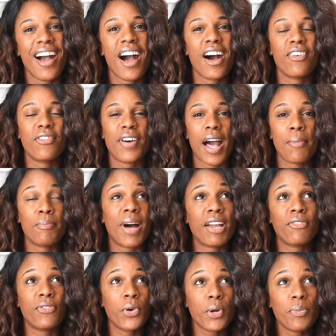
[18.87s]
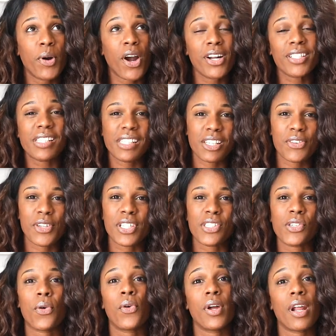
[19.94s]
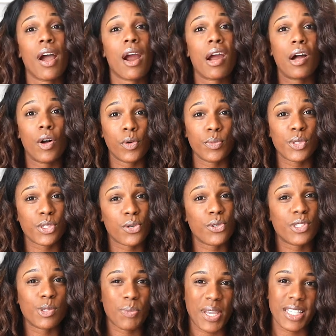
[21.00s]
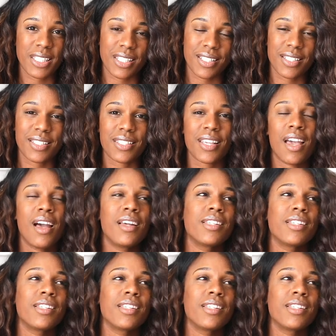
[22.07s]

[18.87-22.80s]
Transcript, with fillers: of my 4-part series on our homeschool spaces.